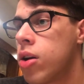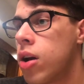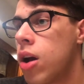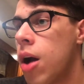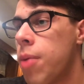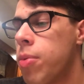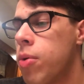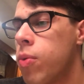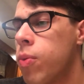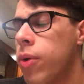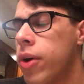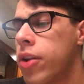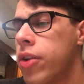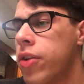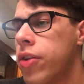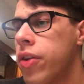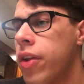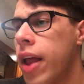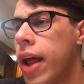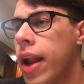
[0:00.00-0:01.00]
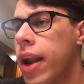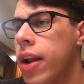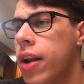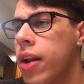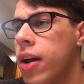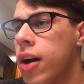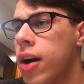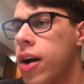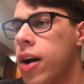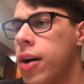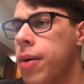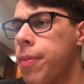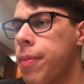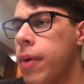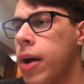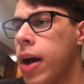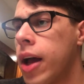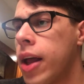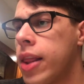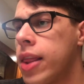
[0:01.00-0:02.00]
couple ones that
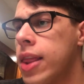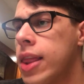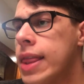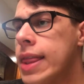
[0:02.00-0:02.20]
I